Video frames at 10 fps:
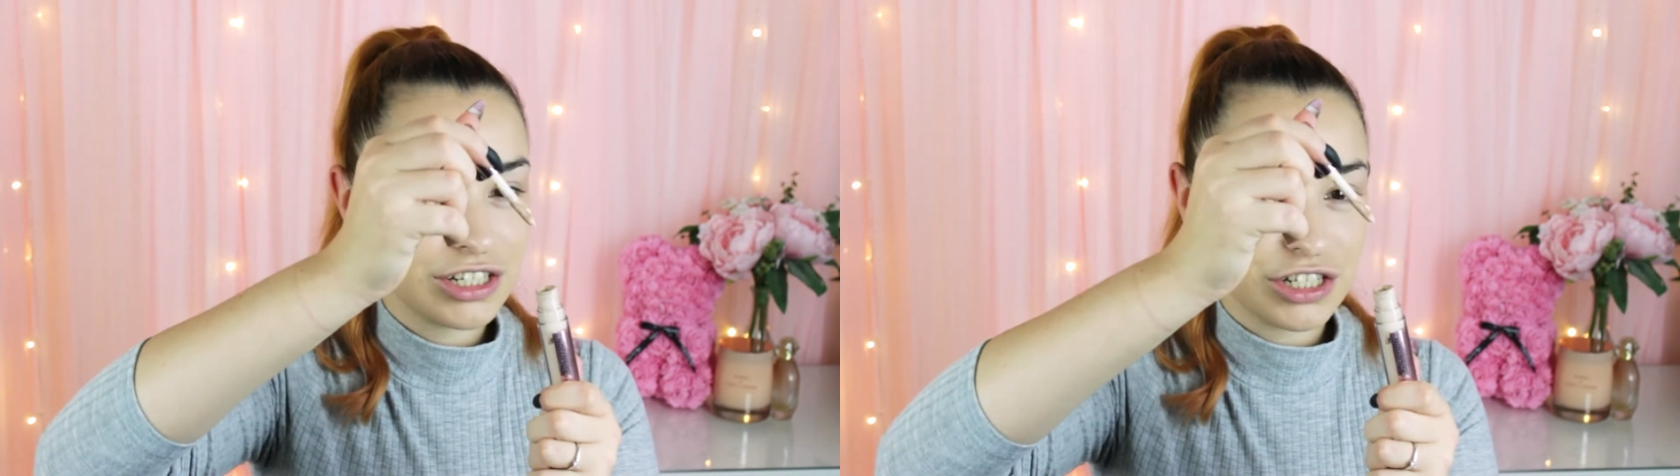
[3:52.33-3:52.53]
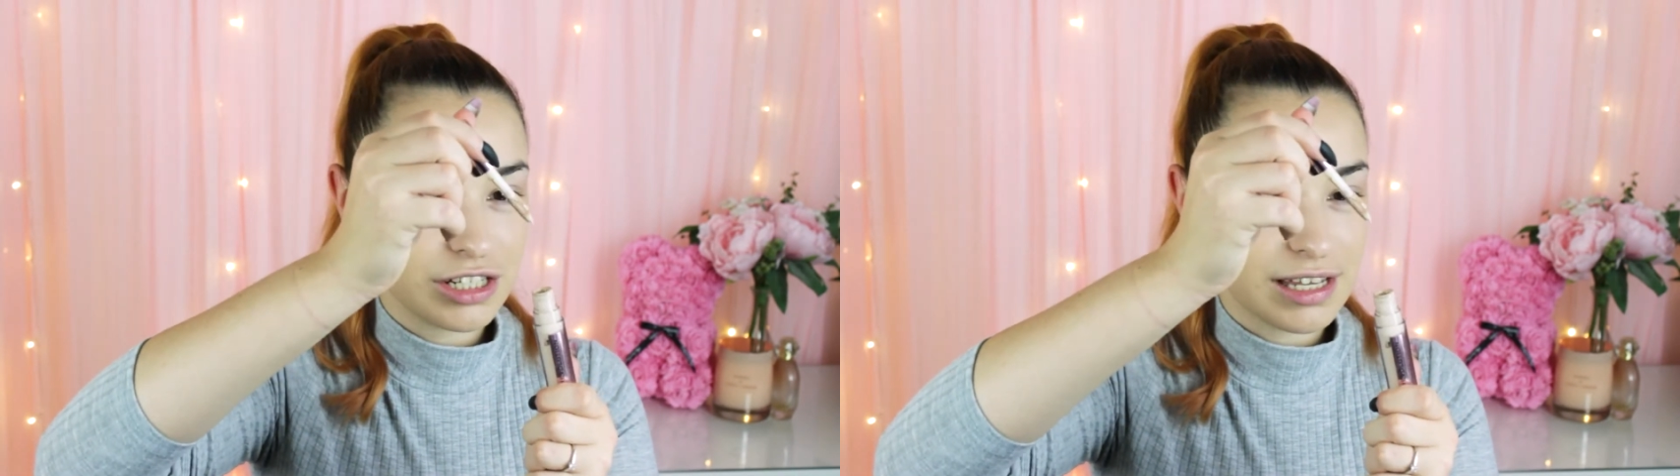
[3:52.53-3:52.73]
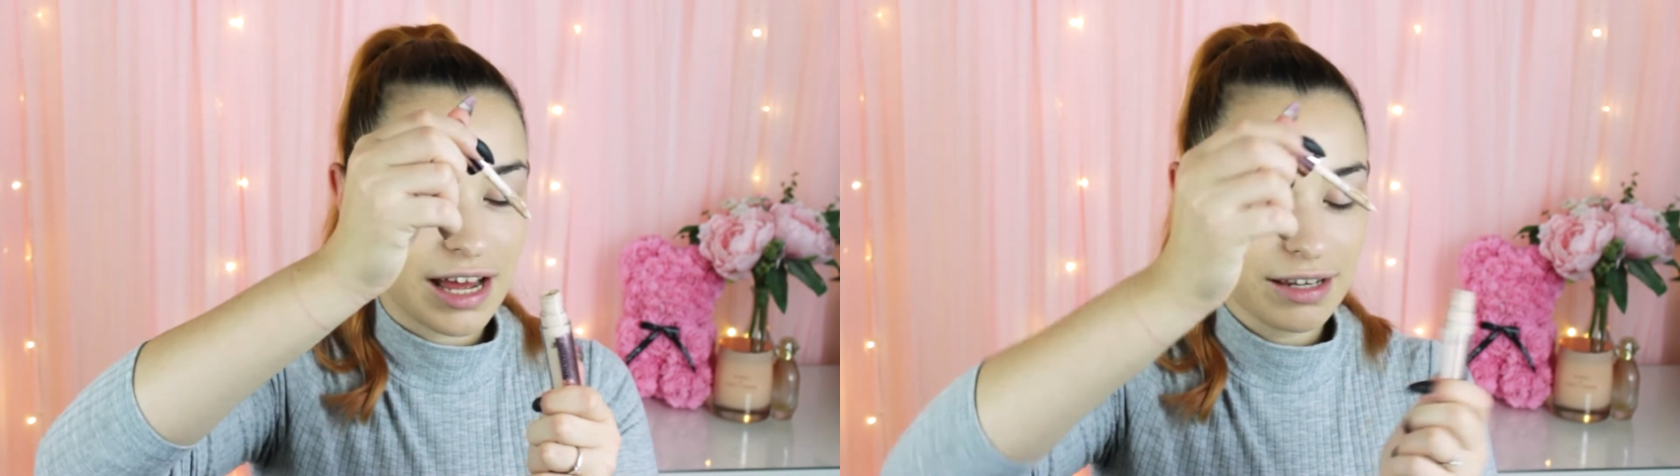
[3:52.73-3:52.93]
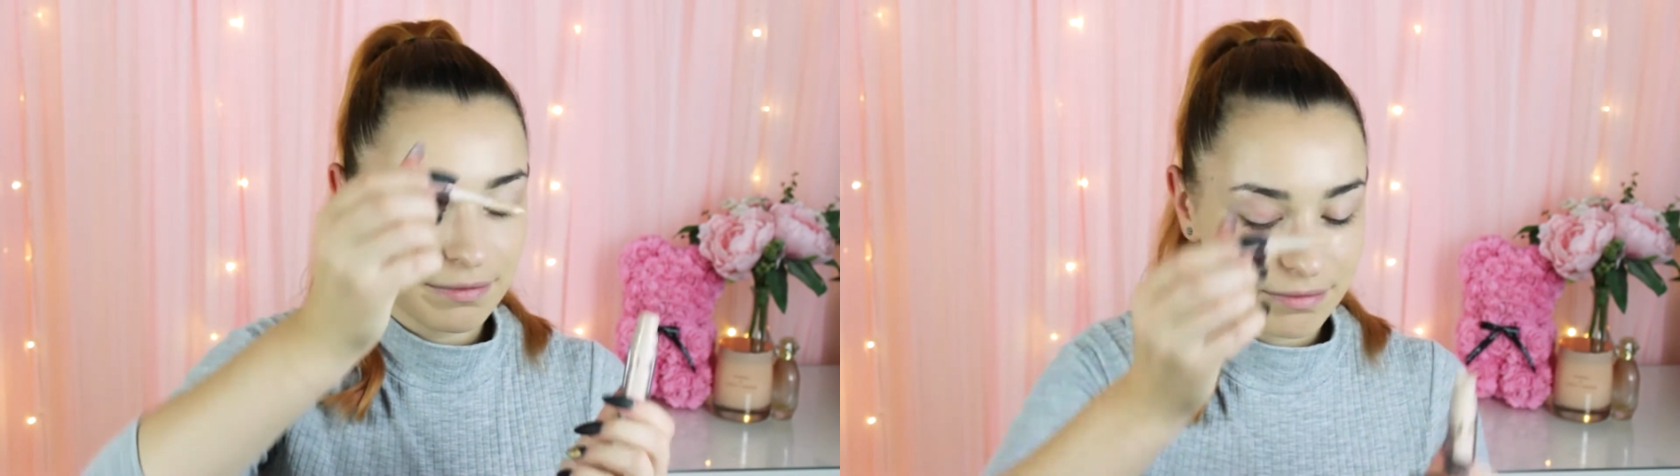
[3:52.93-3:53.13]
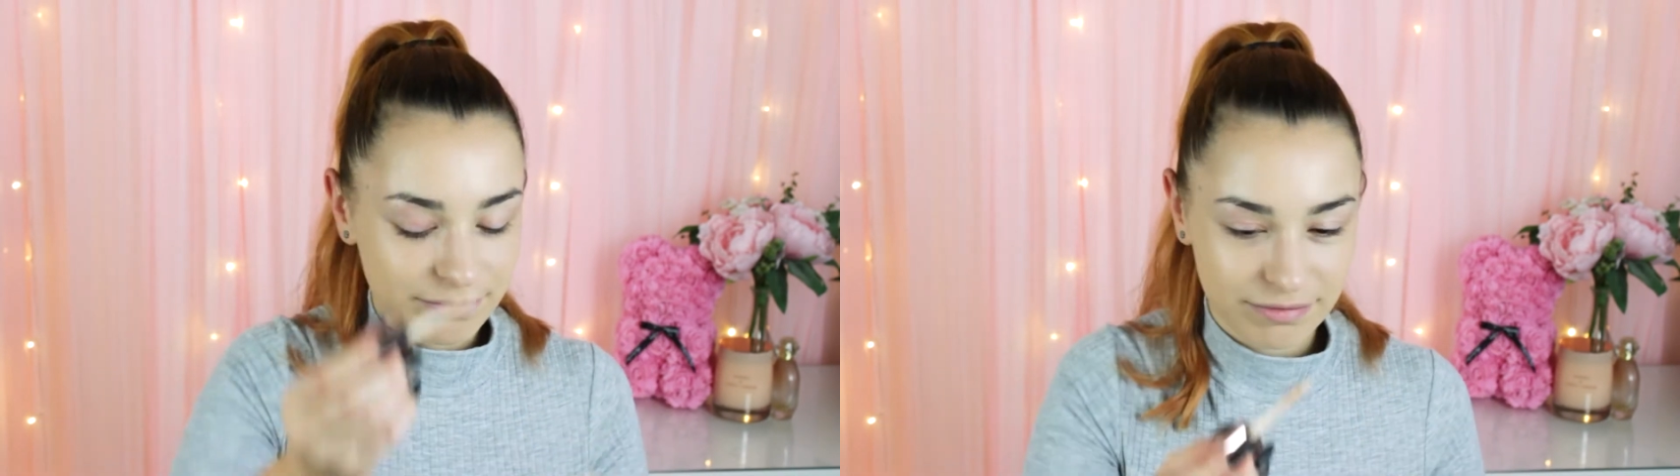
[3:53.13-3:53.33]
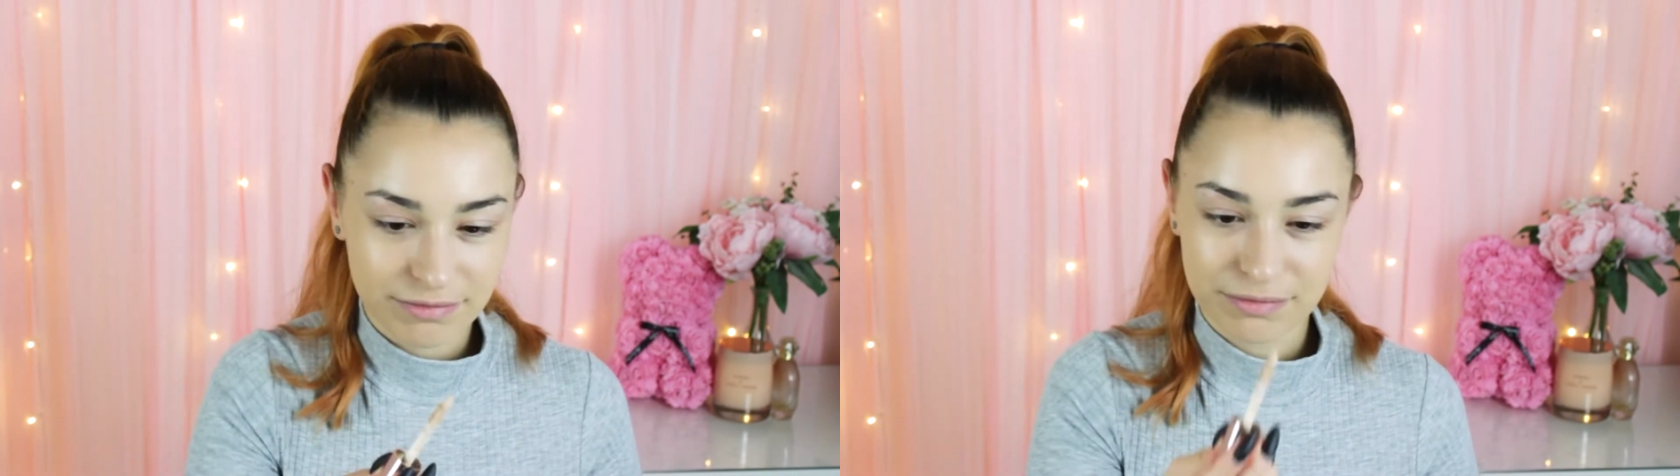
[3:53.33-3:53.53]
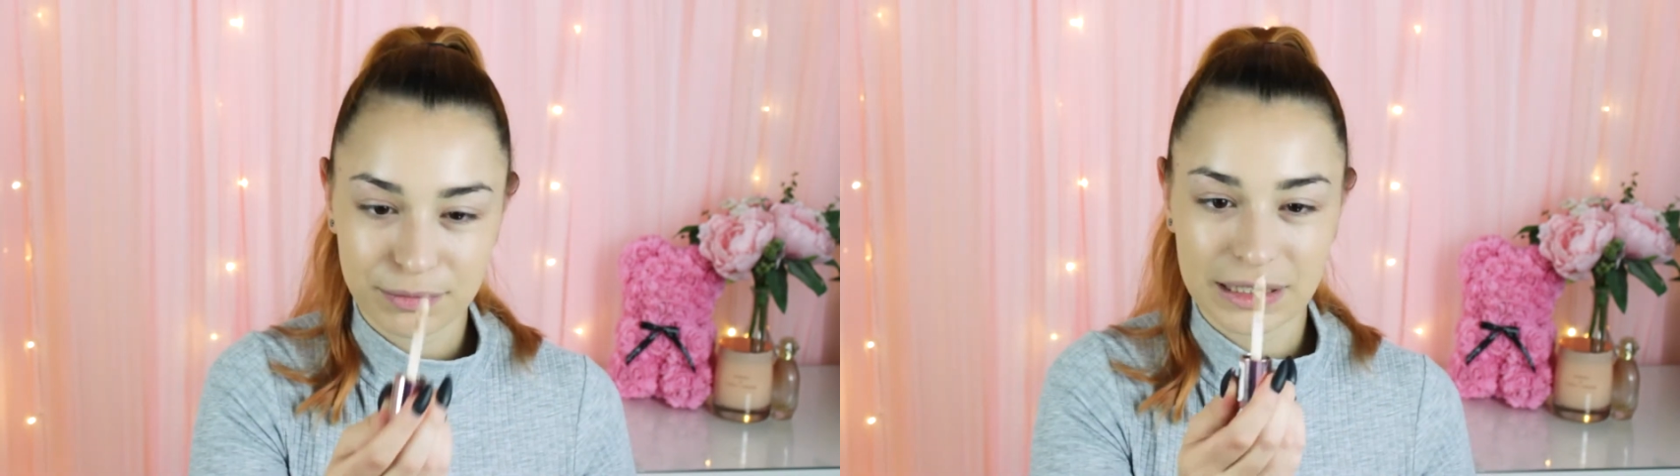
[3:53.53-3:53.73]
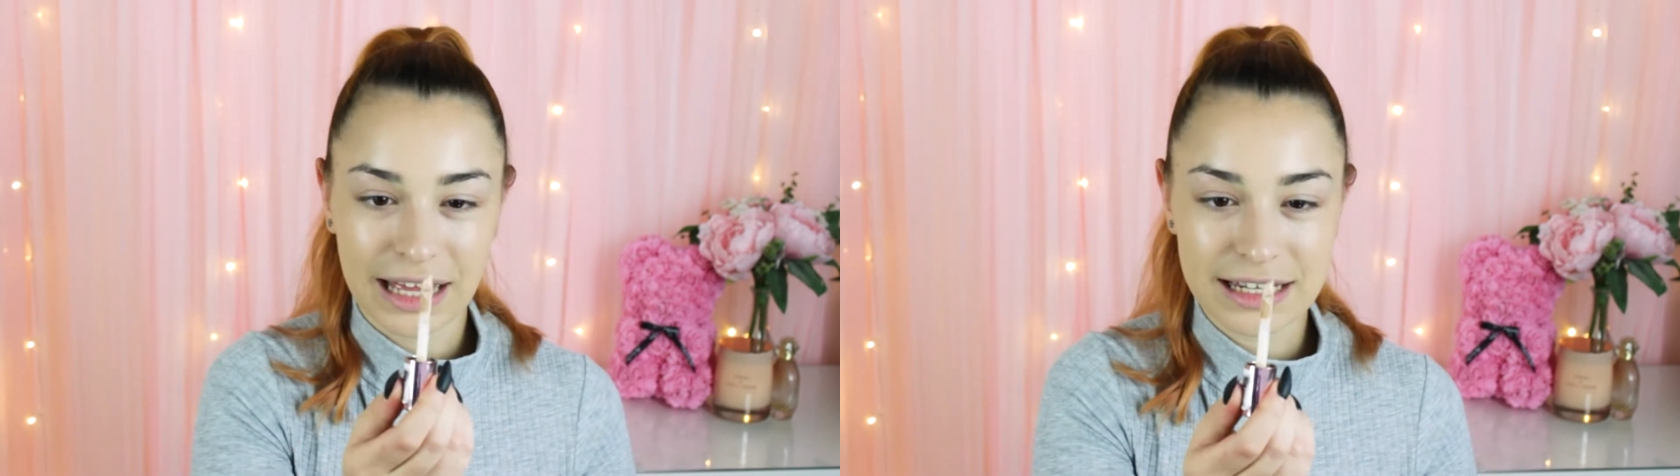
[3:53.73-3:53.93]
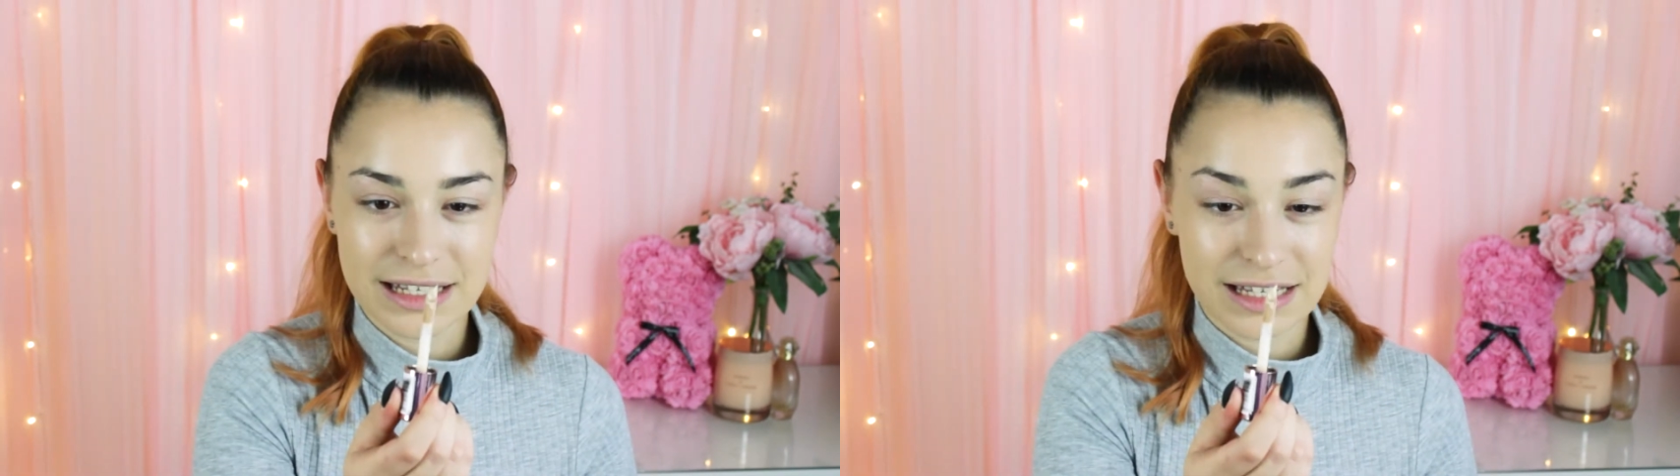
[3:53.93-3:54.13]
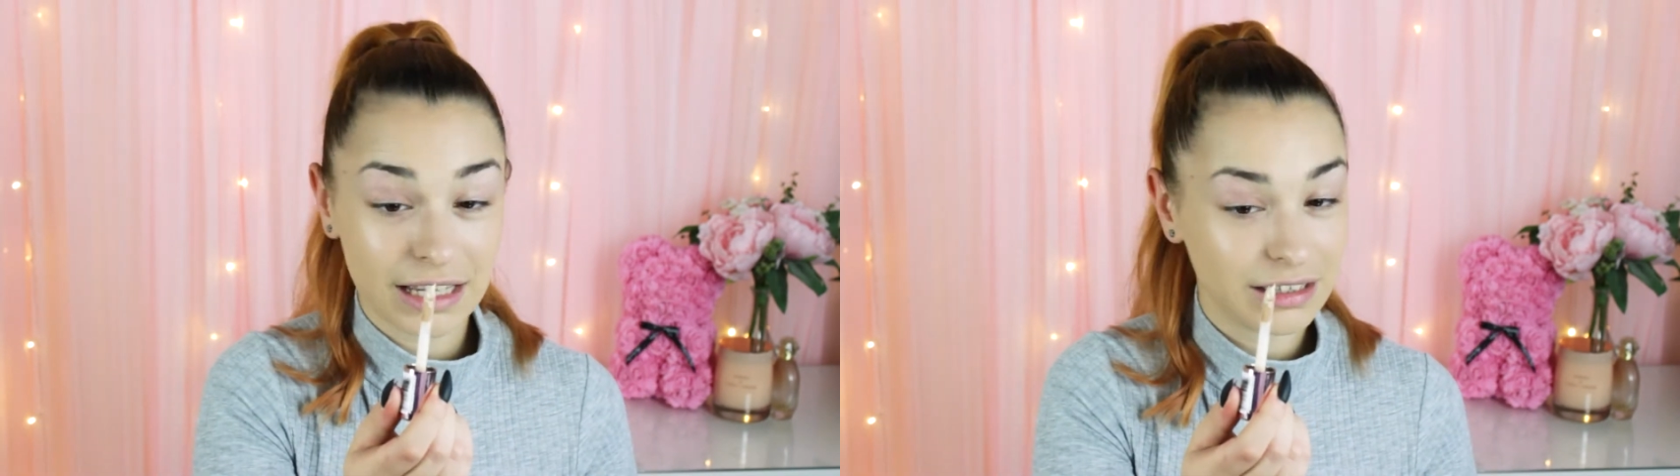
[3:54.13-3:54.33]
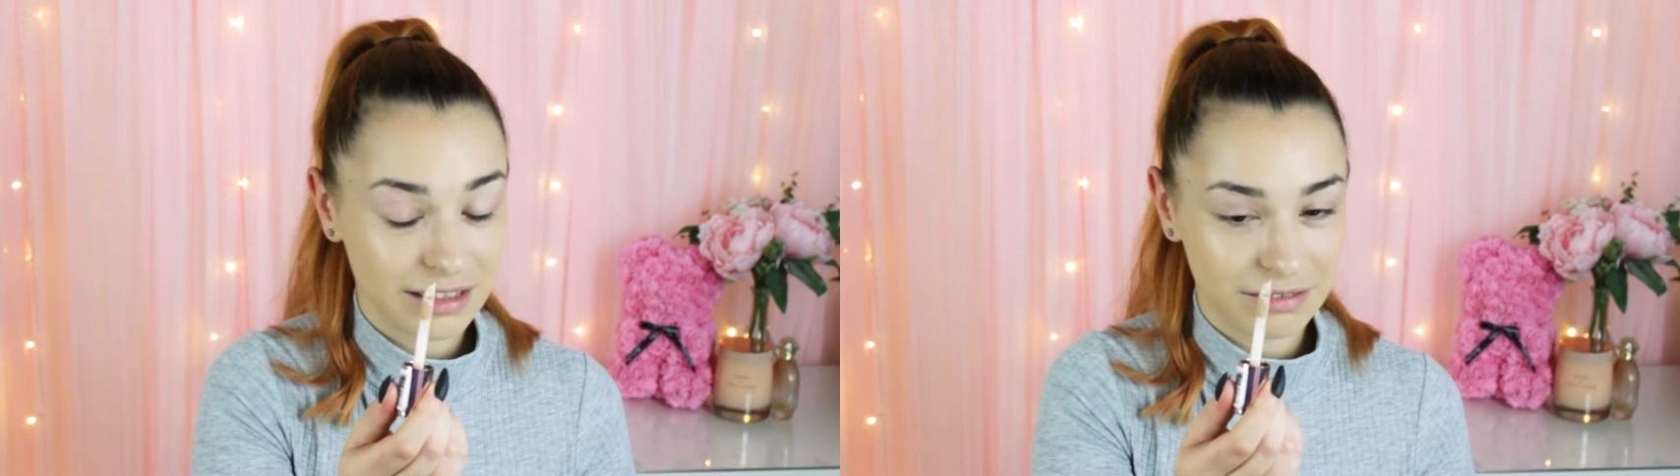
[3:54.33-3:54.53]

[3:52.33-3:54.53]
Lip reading: just that, but that's a